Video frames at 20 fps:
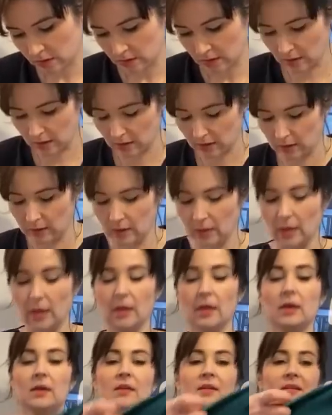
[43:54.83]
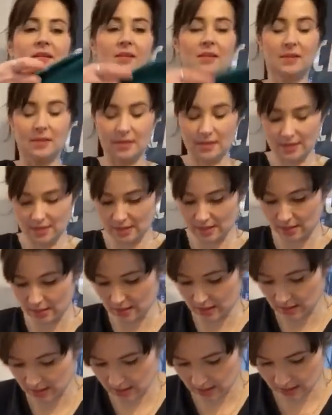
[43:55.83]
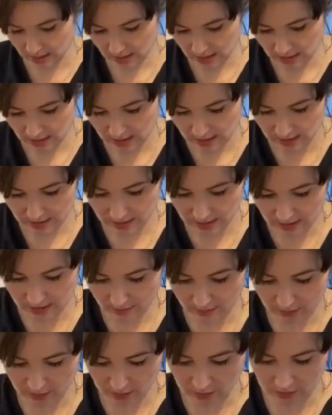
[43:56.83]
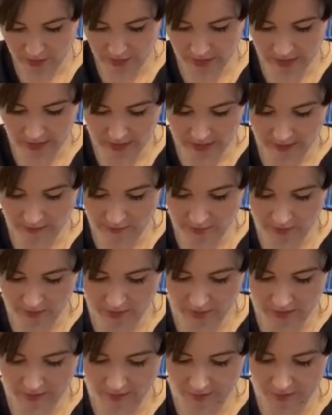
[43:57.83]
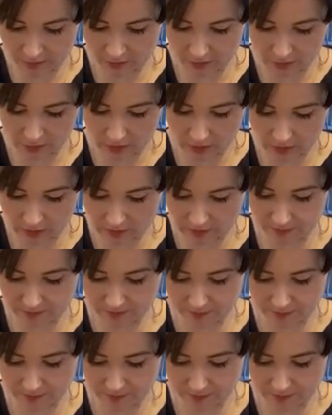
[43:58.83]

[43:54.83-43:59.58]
Like that. And then we're just going to get rid of that fullness.